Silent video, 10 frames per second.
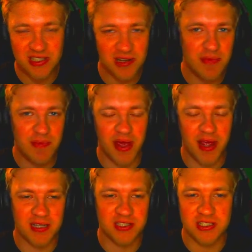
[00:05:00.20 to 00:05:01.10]
going to be bad.
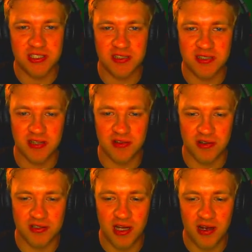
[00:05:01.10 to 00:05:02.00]
It's just going to take a
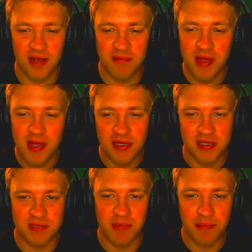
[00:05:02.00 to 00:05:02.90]
long time
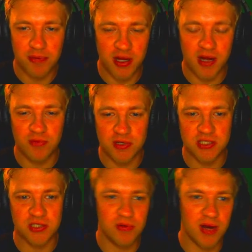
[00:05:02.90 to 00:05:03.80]
because my plan was to
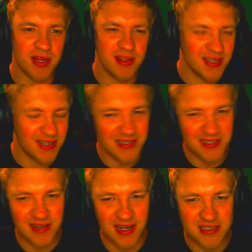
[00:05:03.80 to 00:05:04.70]
do what I think I
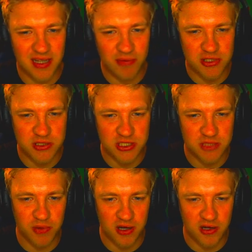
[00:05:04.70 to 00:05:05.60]
did last time, was to just
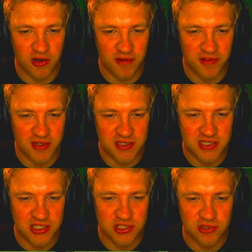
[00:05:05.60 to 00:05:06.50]
block off this
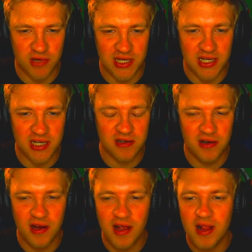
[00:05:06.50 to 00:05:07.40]
section right here.
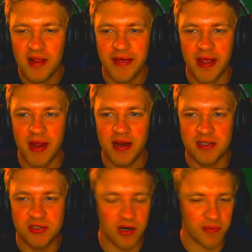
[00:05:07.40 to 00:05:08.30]
And
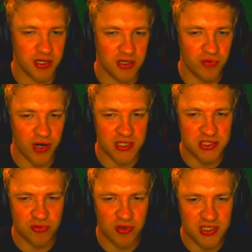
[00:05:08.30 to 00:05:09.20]
it's going to be raised
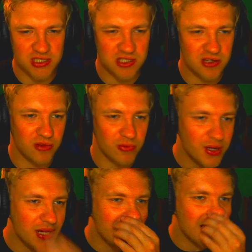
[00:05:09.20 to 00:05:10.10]
to at least
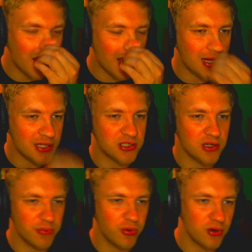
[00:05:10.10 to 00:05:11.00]
3, and then it's going
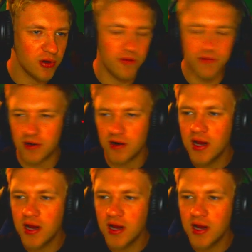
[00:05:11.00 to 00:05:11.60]
to pour over,